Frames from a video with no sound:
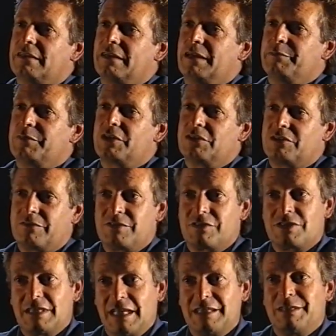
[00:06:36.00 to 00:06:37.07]
And because of the
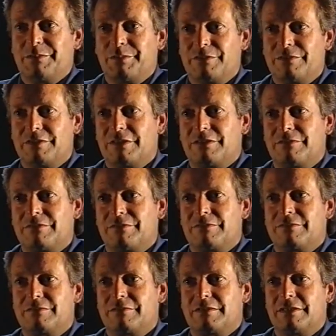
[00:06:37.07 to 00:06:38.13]
setup of
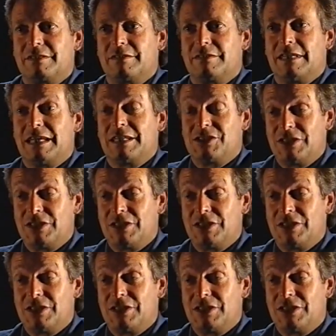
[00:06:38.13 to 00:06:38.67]
that